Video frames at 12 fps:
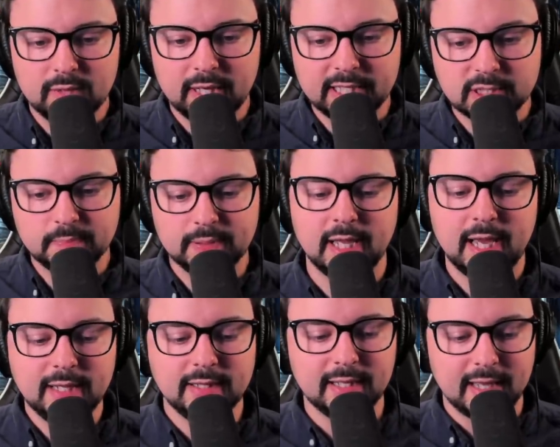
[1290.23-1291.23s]
is
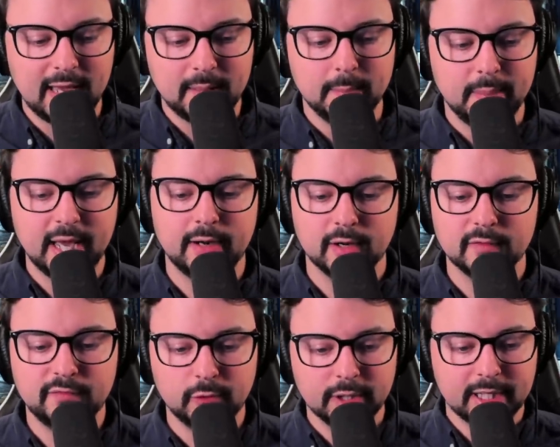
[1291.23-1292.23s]
playing the game better,
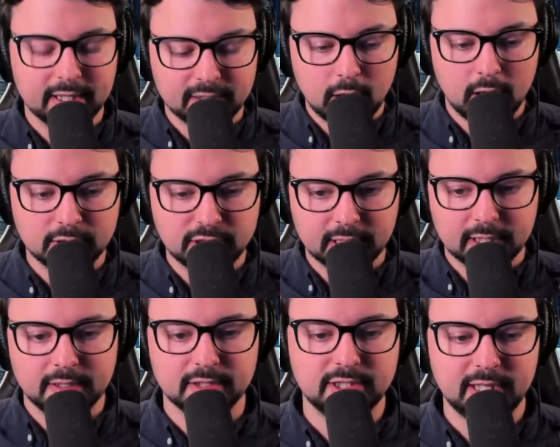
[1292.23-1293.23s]
fully acknowledging and
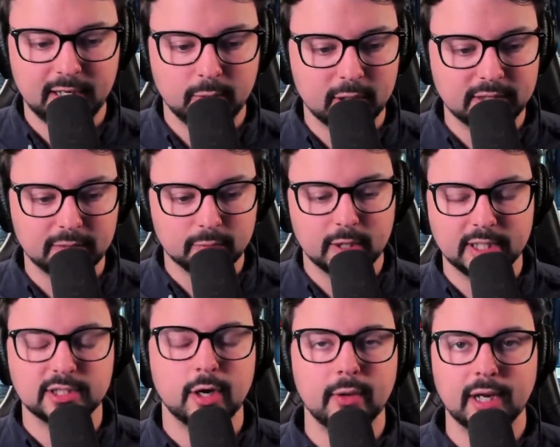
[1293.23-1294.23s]
understanding what
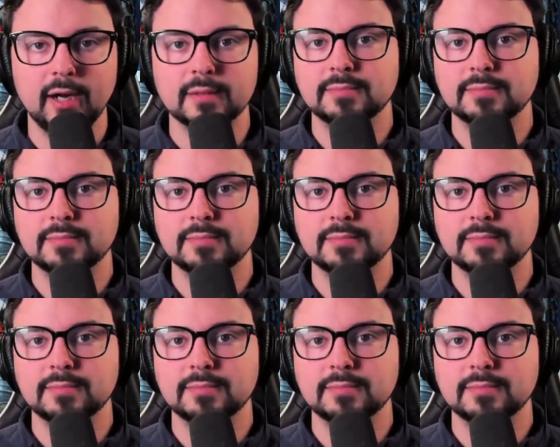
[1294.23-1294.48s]
is going on.